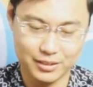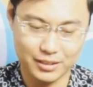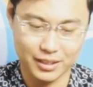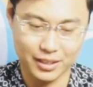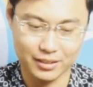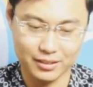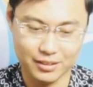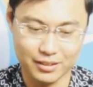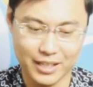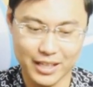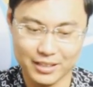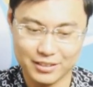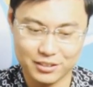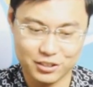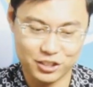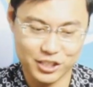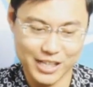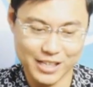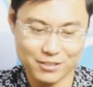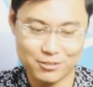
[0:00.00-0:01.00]
and the
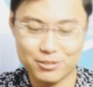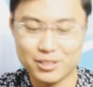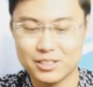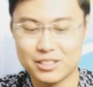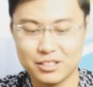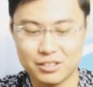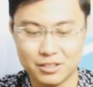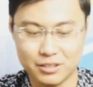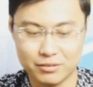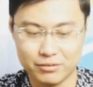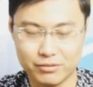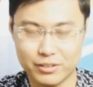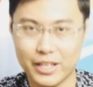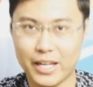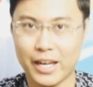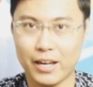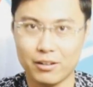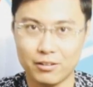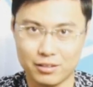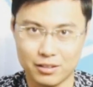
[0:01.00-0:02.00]
next generation of
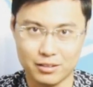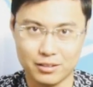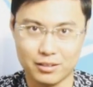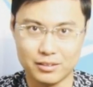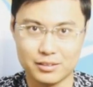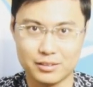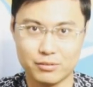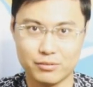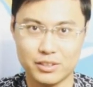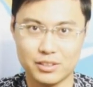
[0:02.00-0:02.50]
AIO goggles